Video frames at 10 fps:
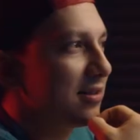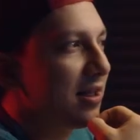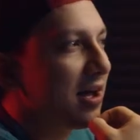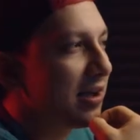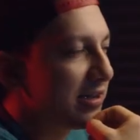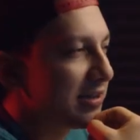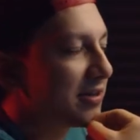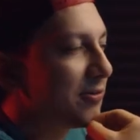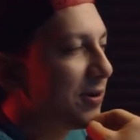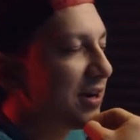lying
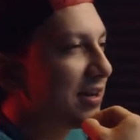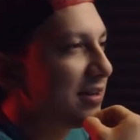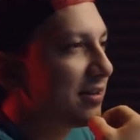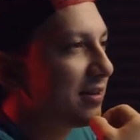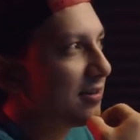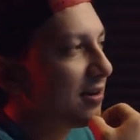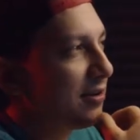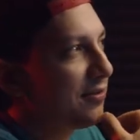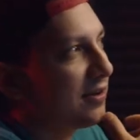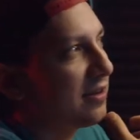in a way. You know,
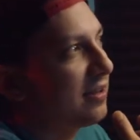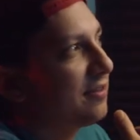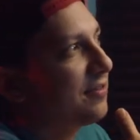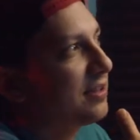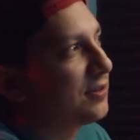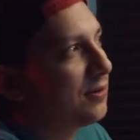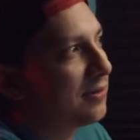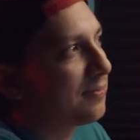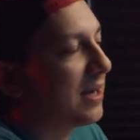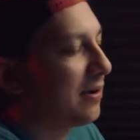if I
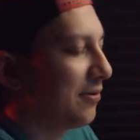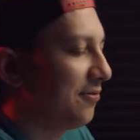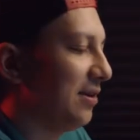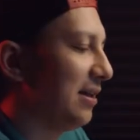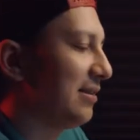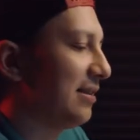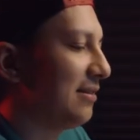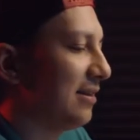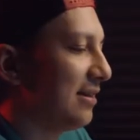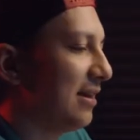told them how I felt
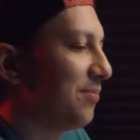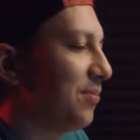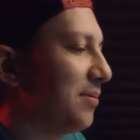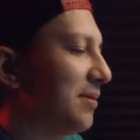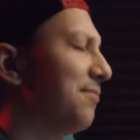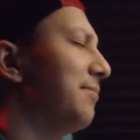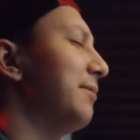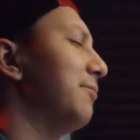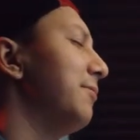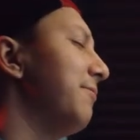at that point, it
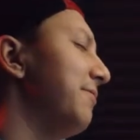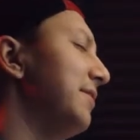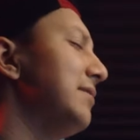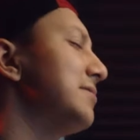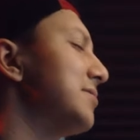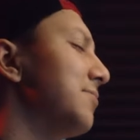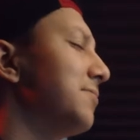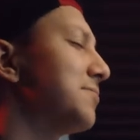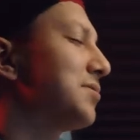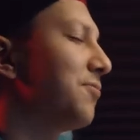would feel so